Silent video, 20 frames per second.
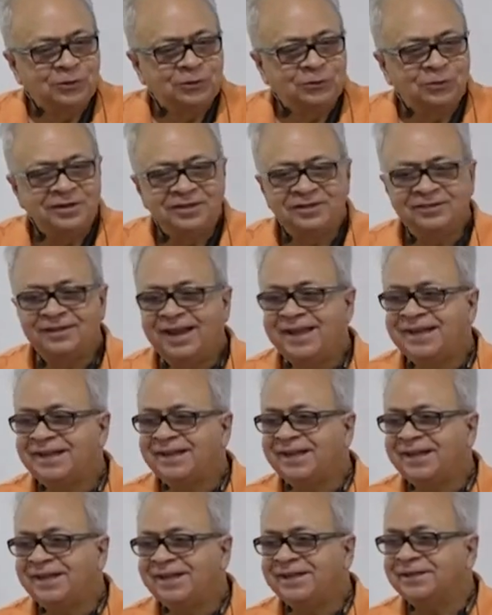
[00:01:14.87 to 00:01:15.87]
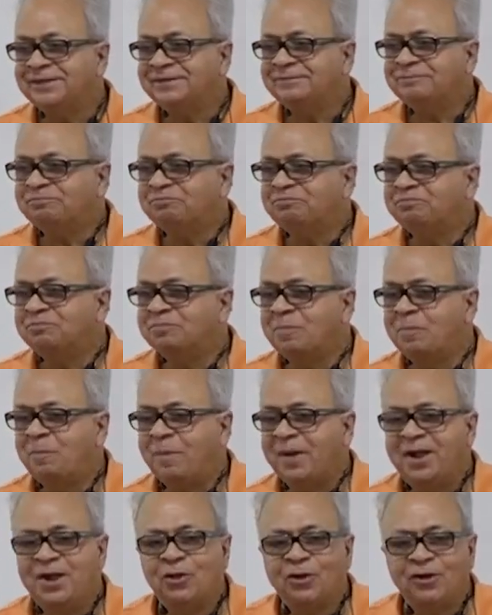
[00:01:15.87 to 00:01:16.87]
So it is like a
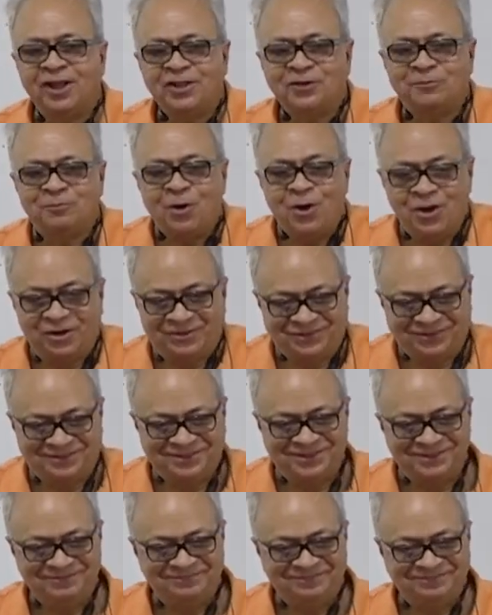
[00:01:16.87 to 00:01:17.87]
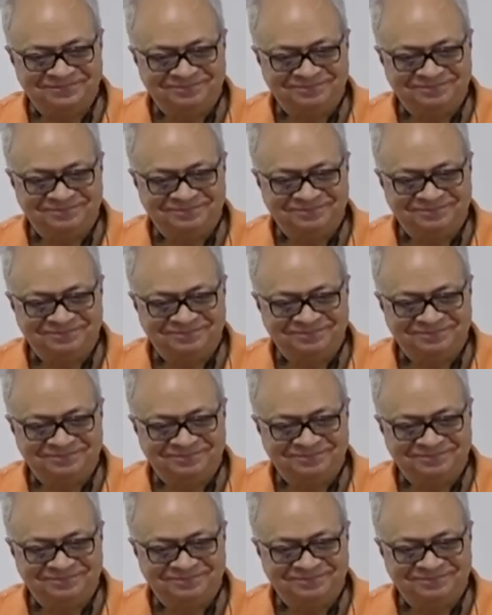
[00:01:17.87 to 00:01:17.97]
Pandora's box,